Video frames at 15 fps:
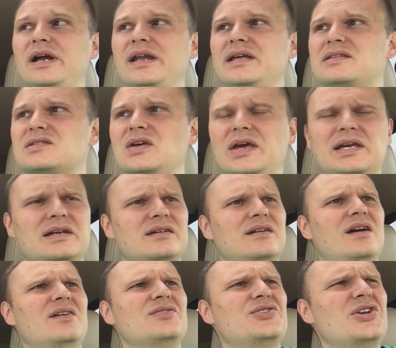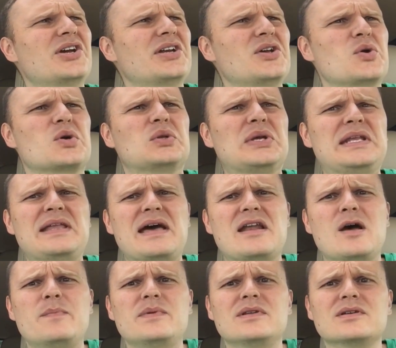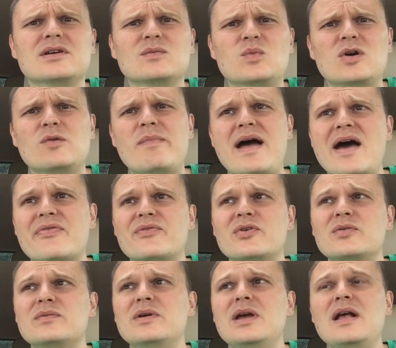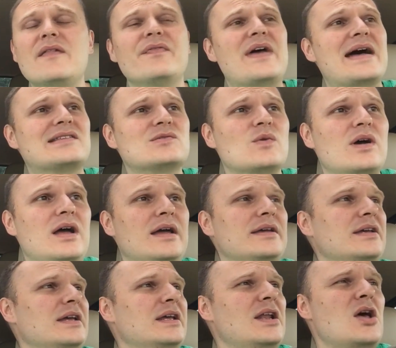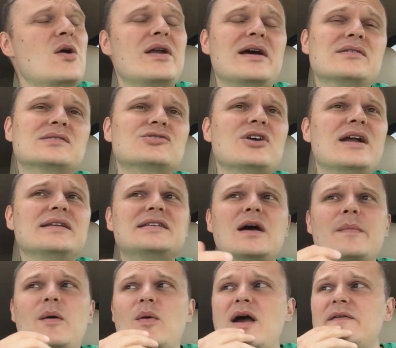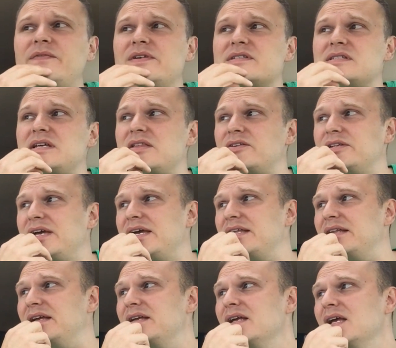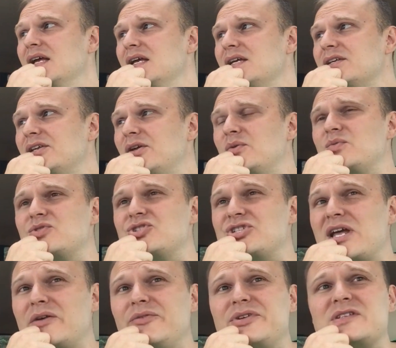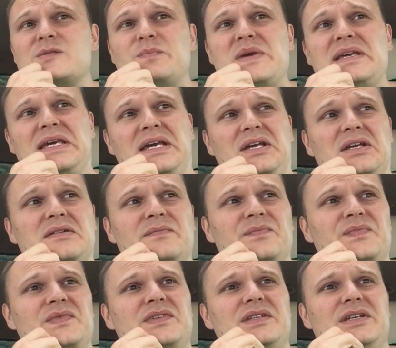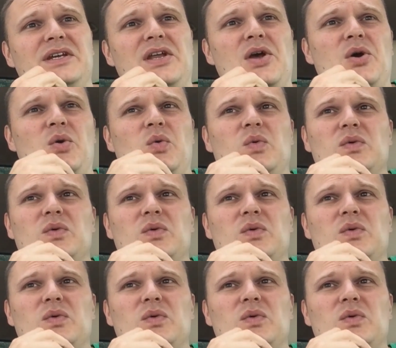it's like you're gonna go clean that up in the goodwill bathroom that's what you know and i was trying to tell my wife this the other day that you know generally speaking you know